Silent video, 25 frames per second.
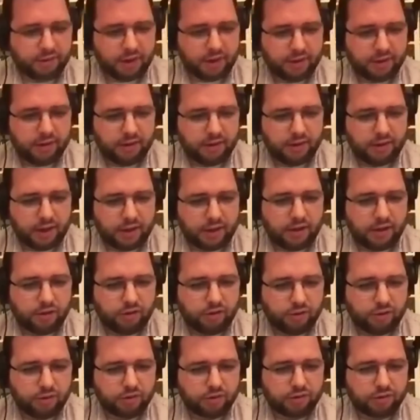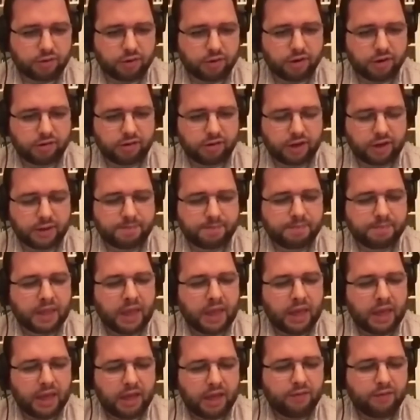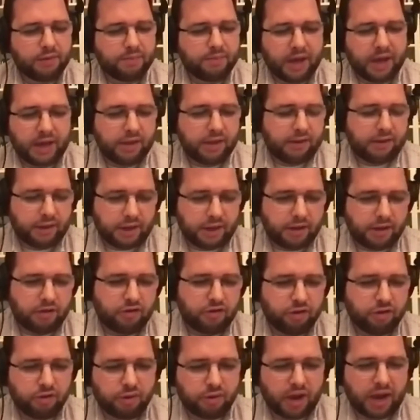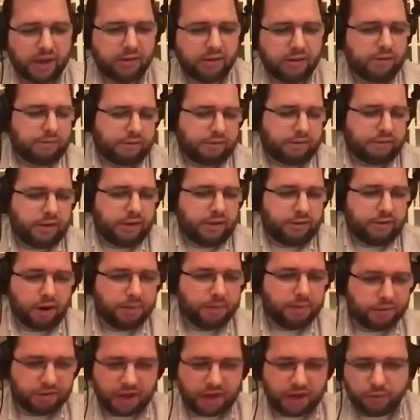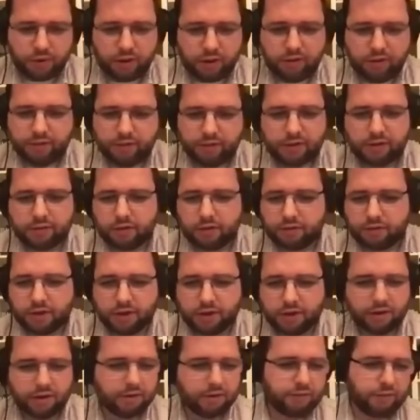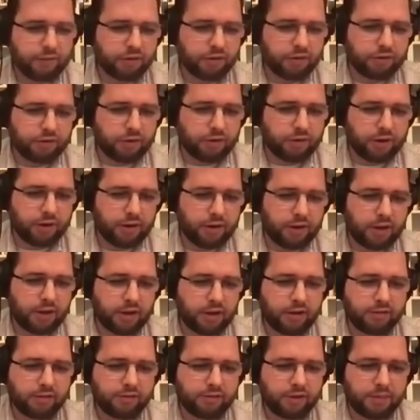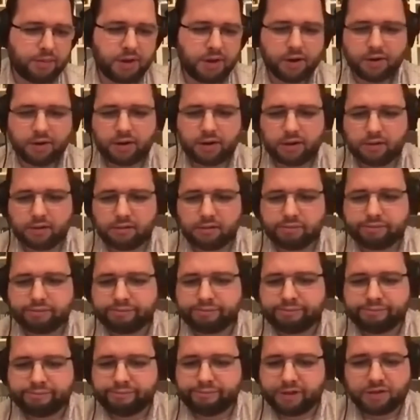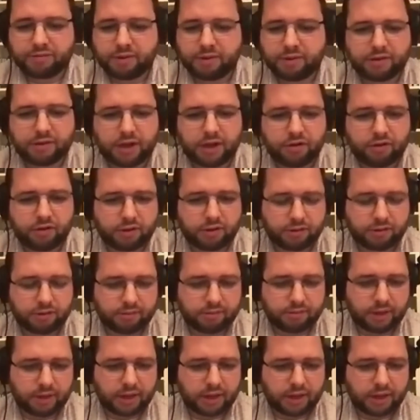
1882, as Cory said. Even by 1882, I don't think Darby's that relevant of a figure for the story of American dispensationalism.